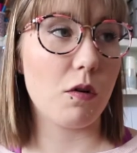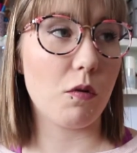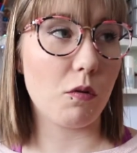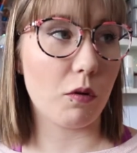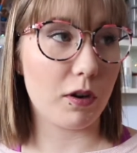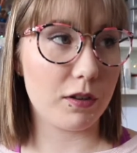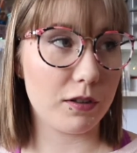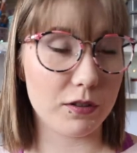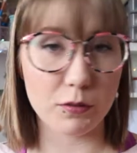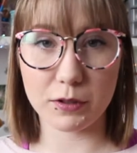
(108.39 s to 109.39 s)
or
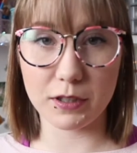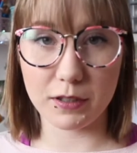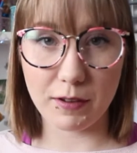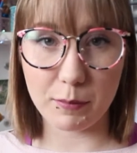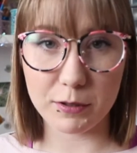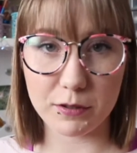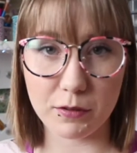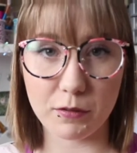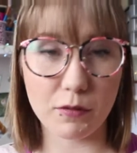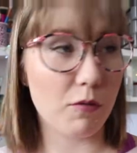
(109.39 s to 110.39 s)
dissociative
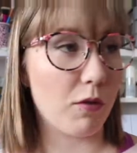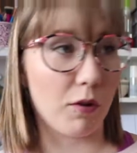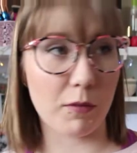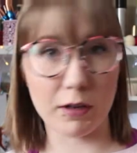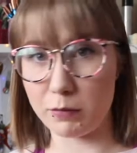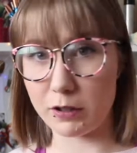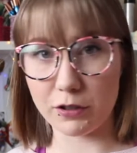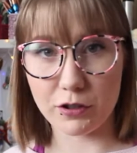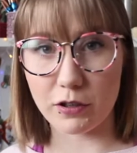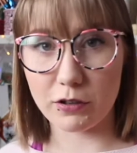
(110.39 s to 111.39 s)
episode or my
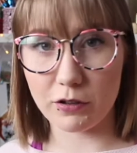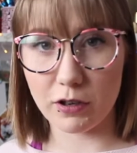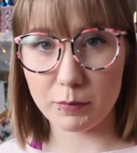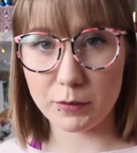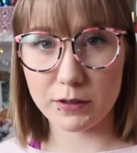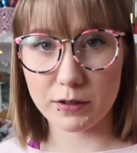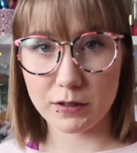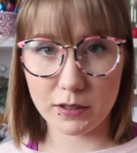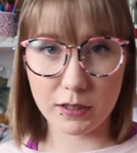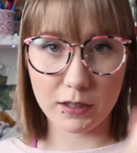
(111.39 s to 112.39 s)
blood sugar drops
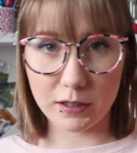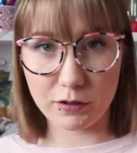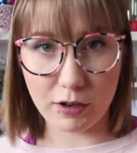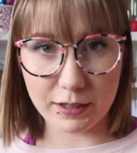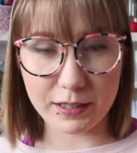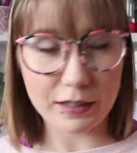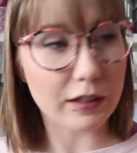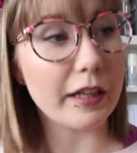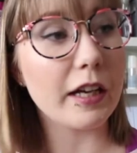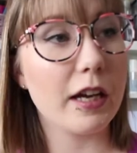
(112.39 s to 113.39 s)

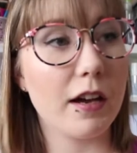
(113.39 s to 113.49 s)
drastically,